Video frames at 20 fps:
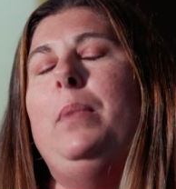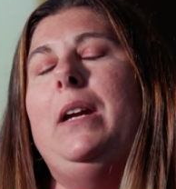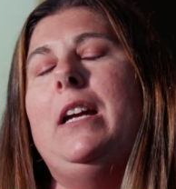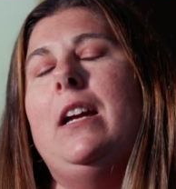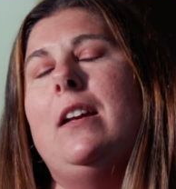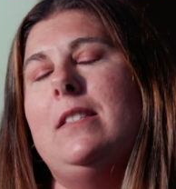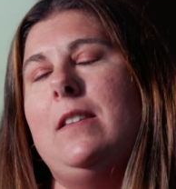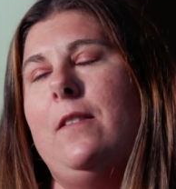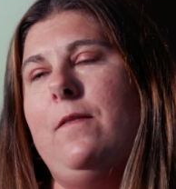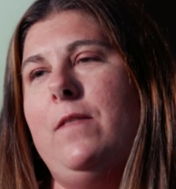
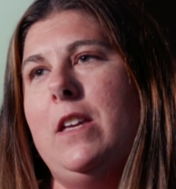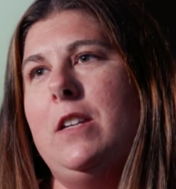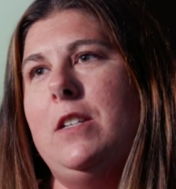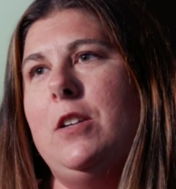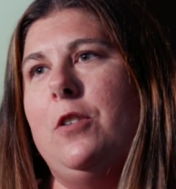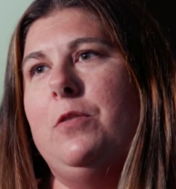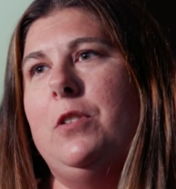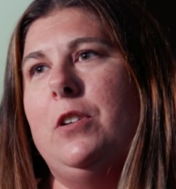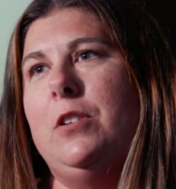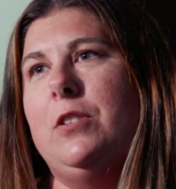Because of the
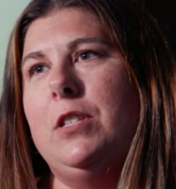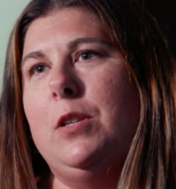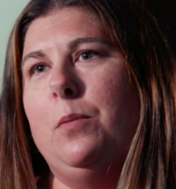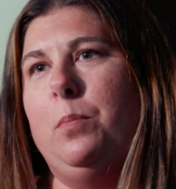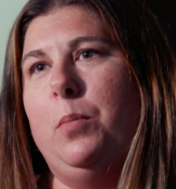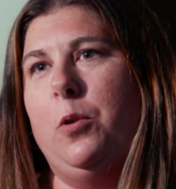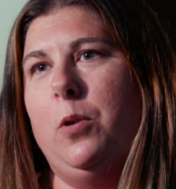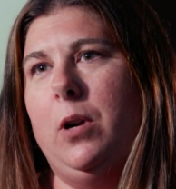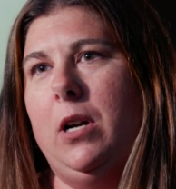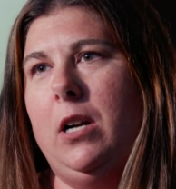donor
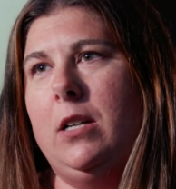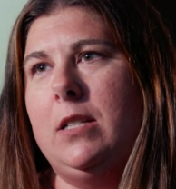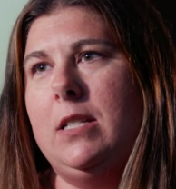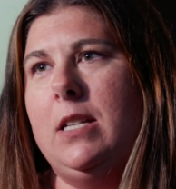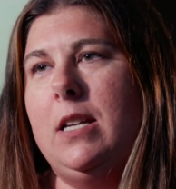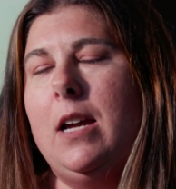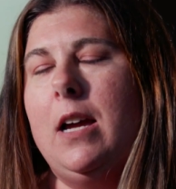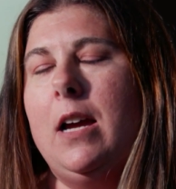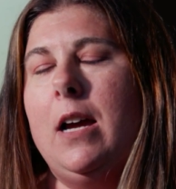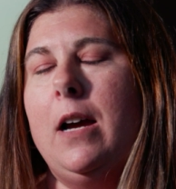
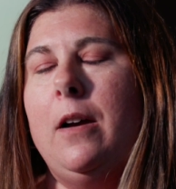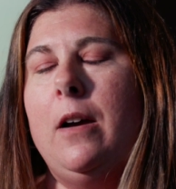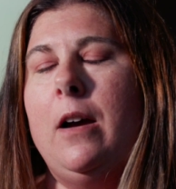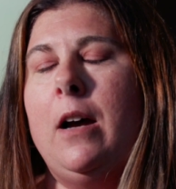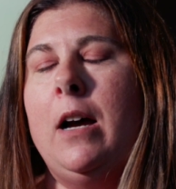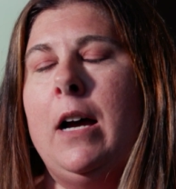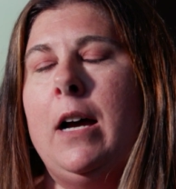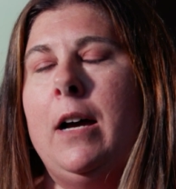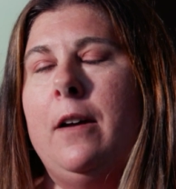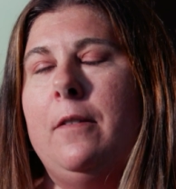support
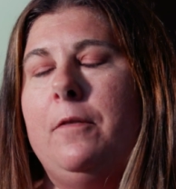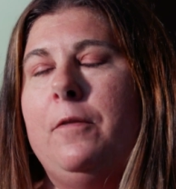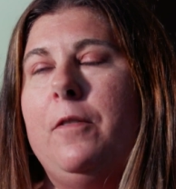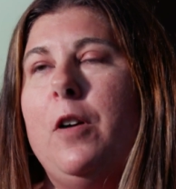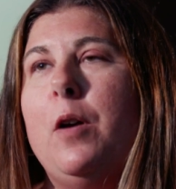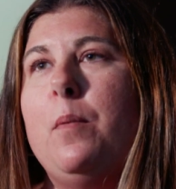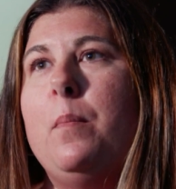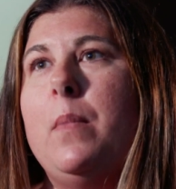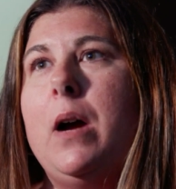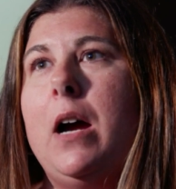
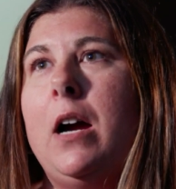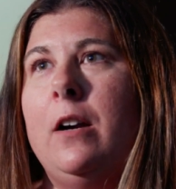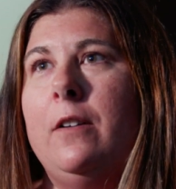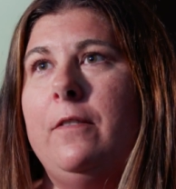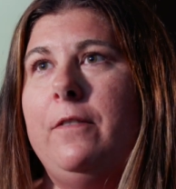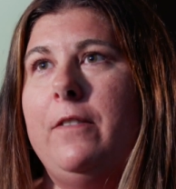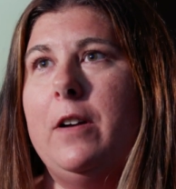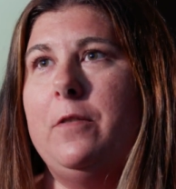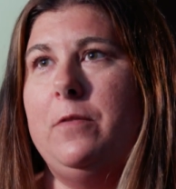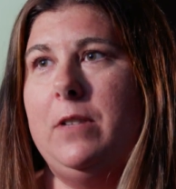from our
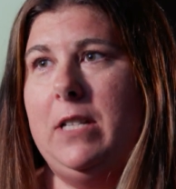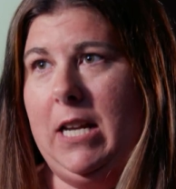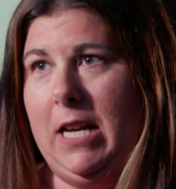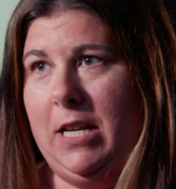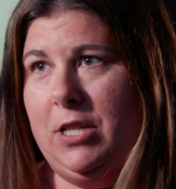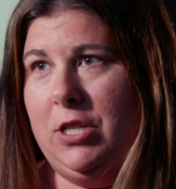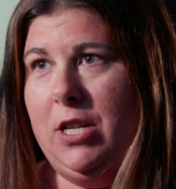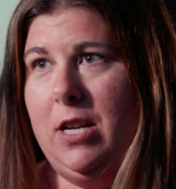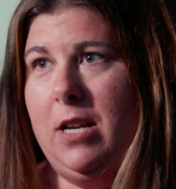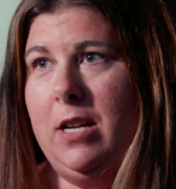
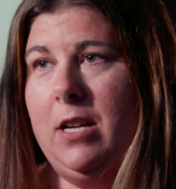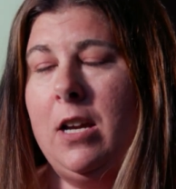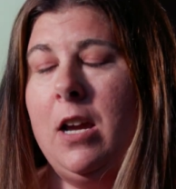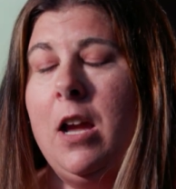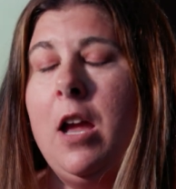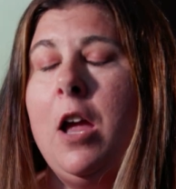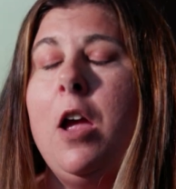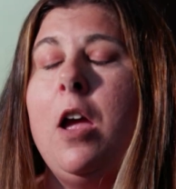foundation,